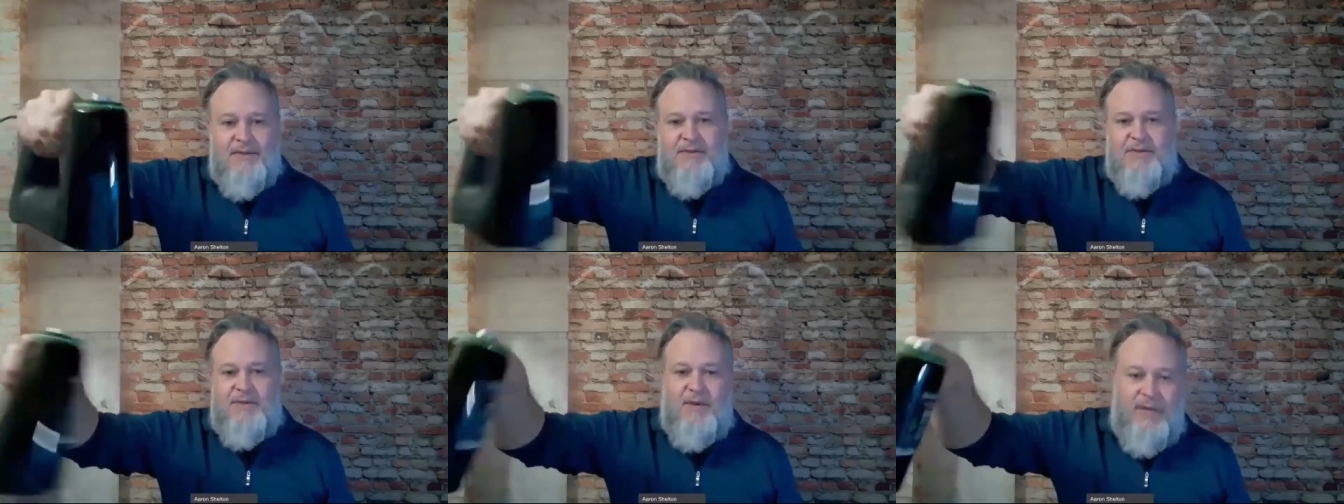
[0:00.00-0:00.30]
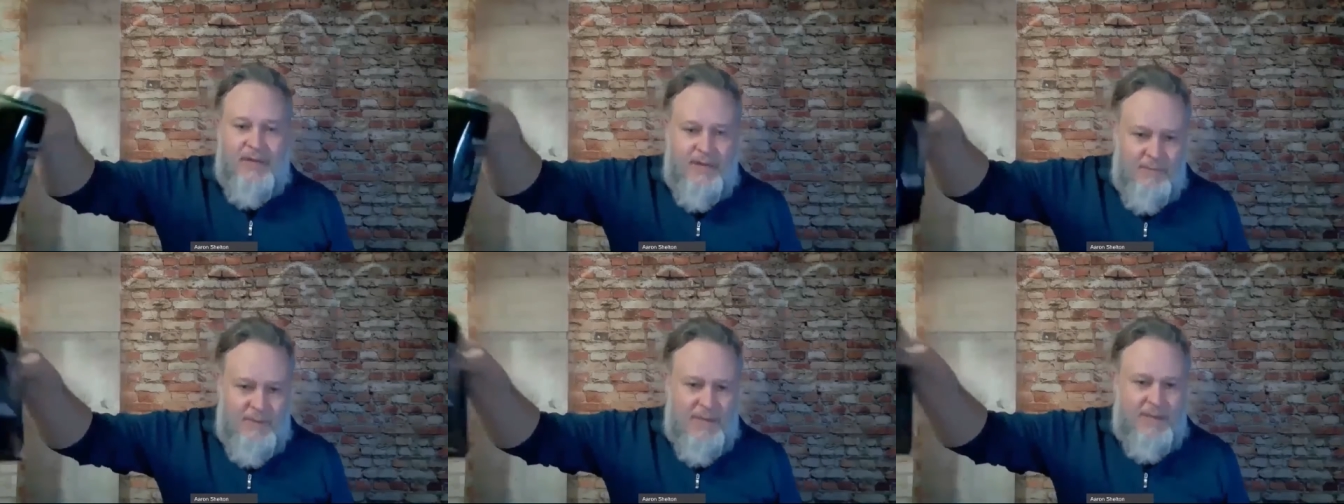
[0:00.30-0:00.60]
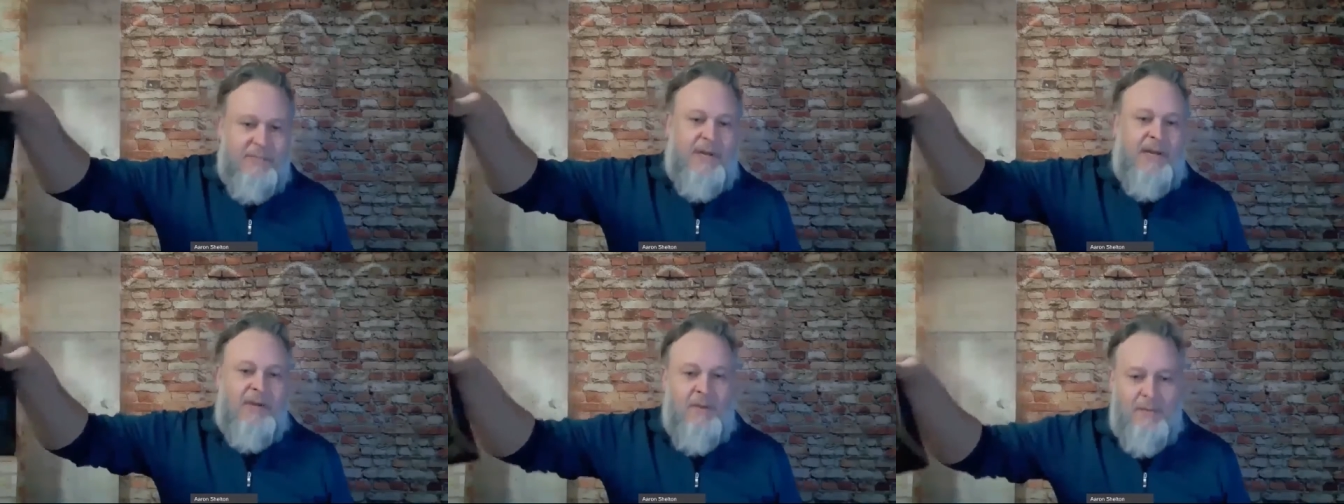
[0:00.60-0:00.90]
So I can make
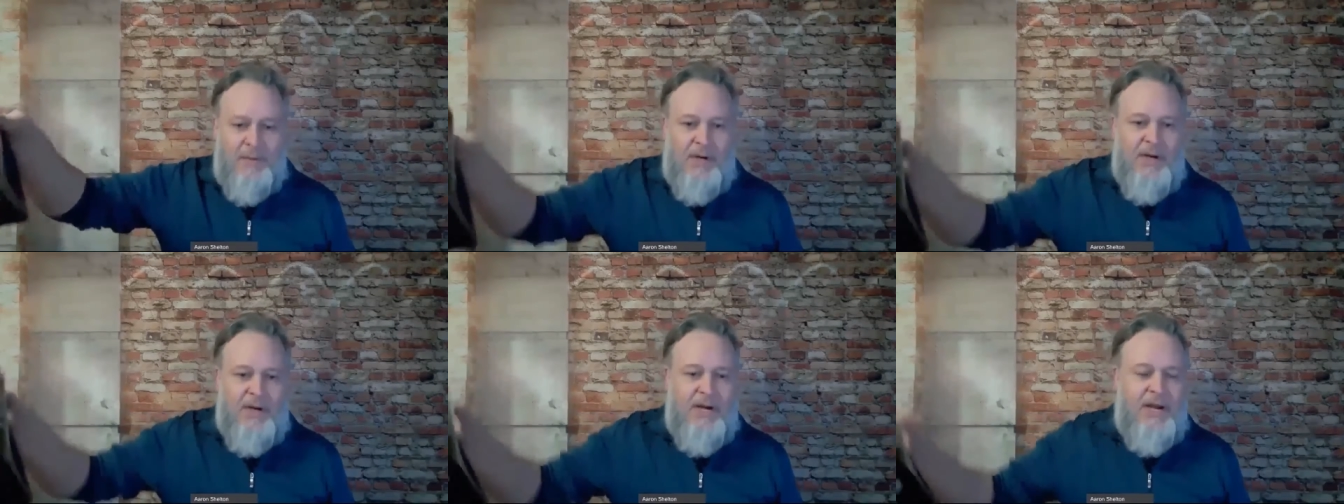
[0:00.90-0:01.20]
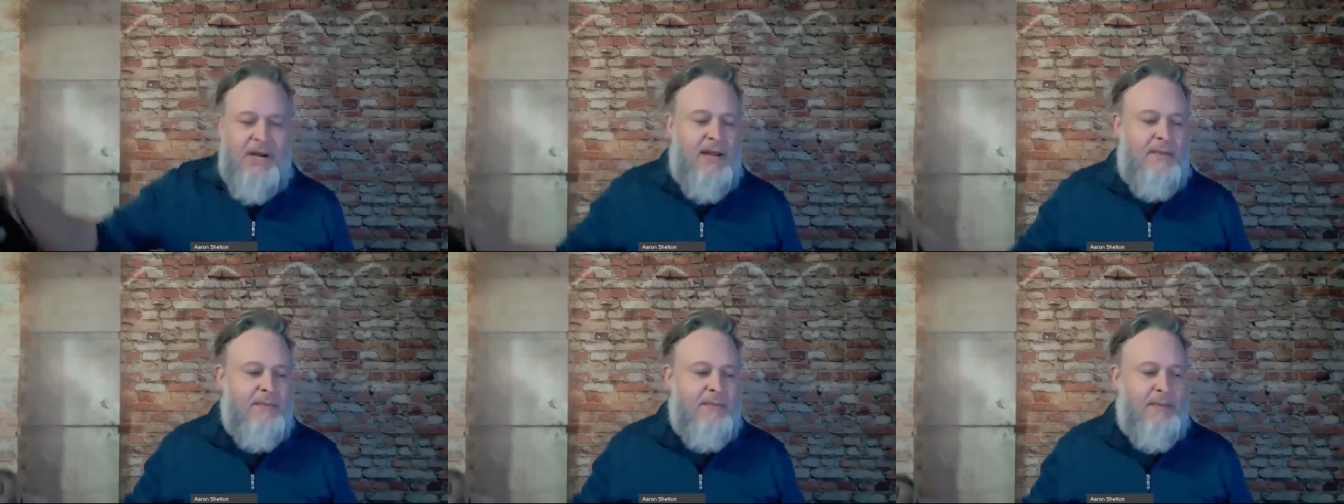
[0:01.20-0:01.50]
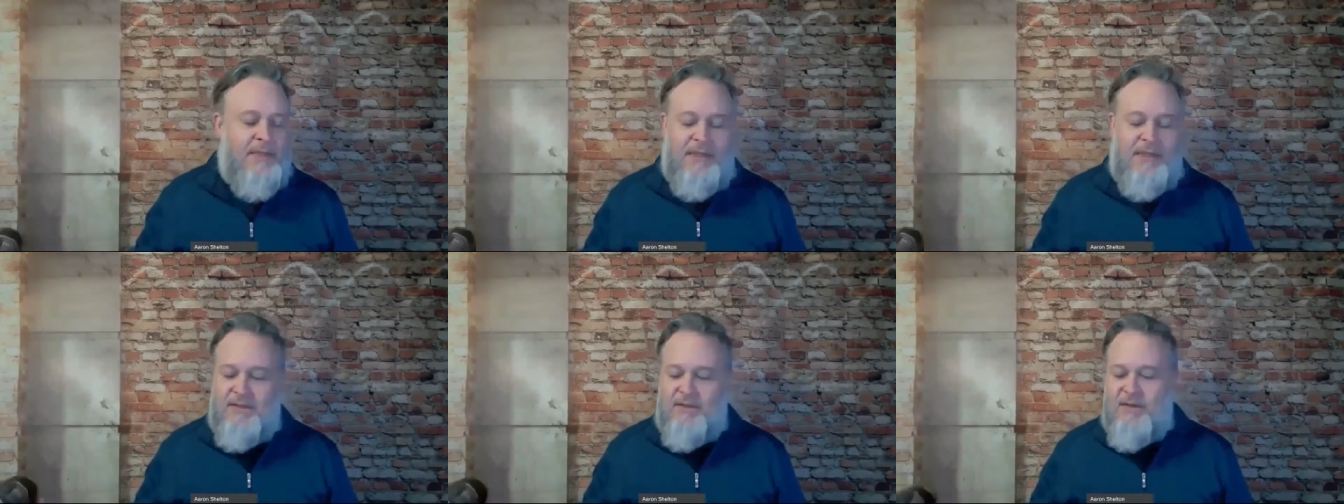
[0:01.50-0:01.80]
my whipped cream,
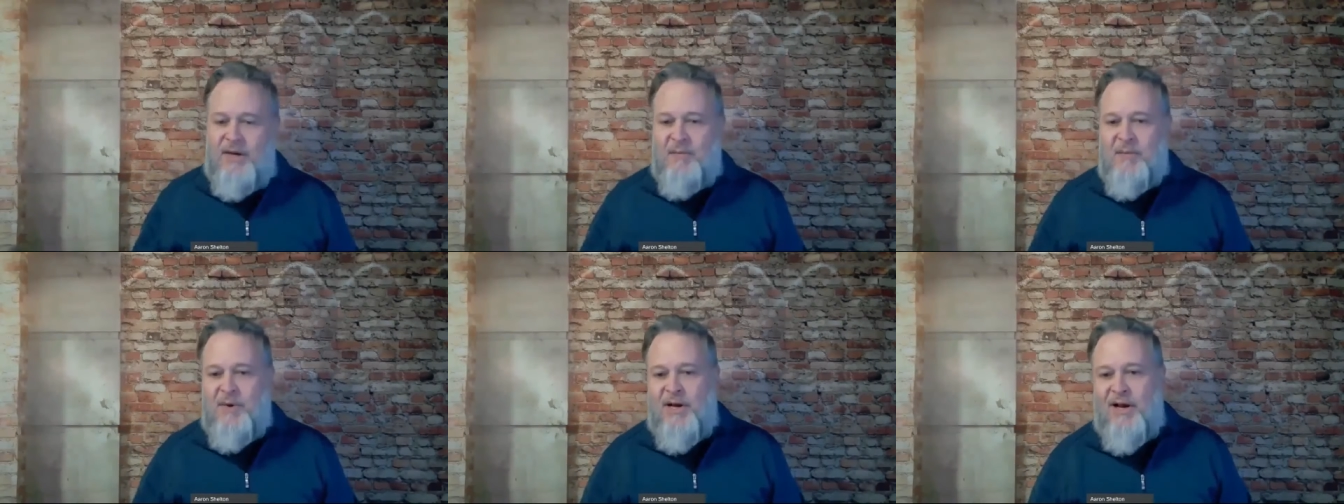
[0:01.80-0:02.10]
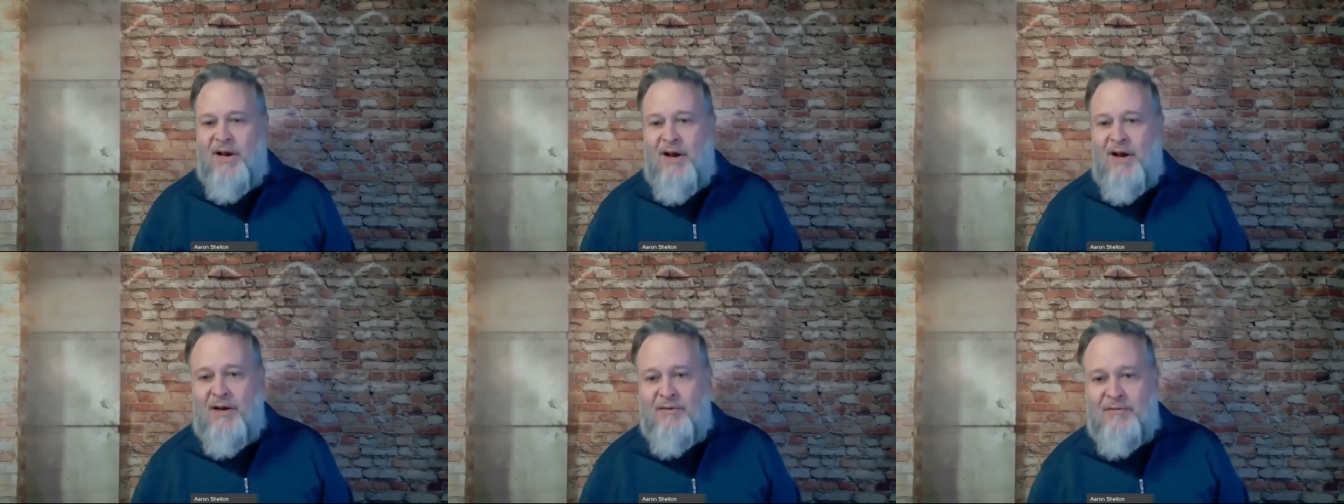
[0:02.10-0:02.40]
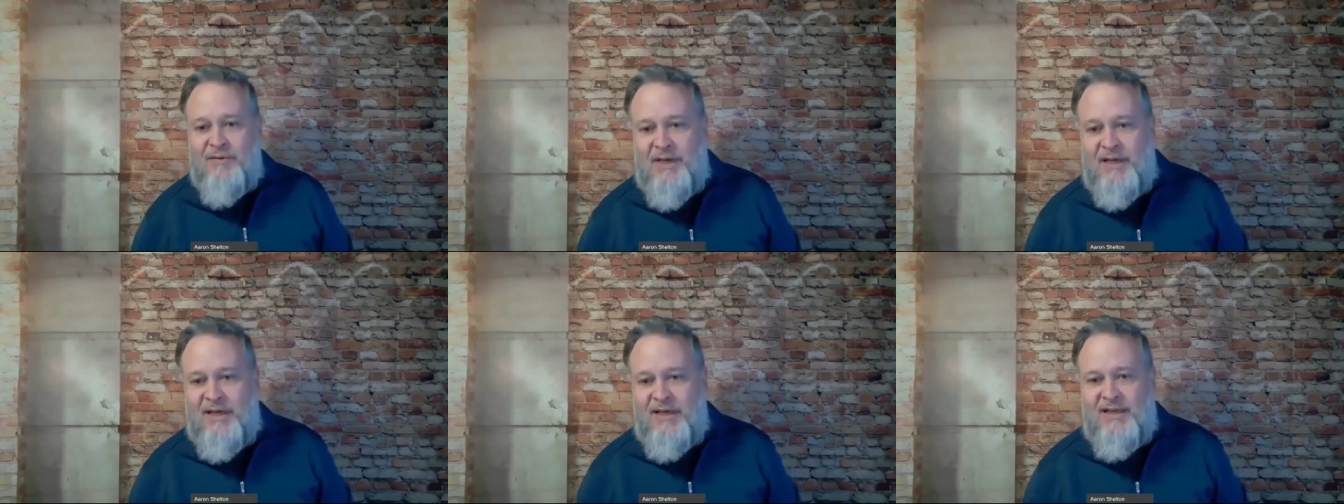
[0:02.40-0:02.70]
drink my
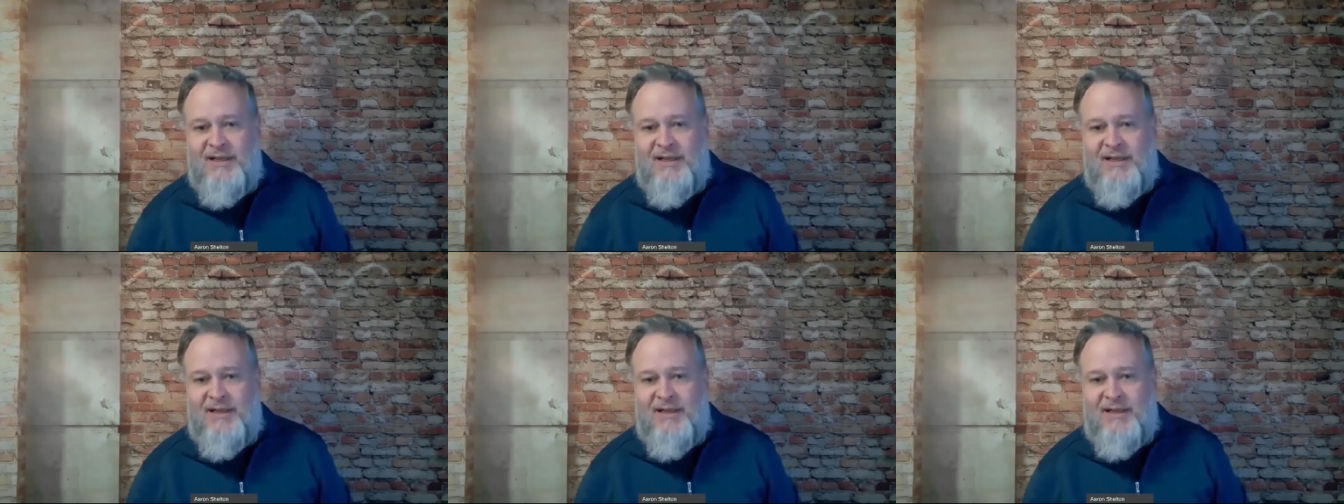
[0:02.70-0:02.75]
coffee,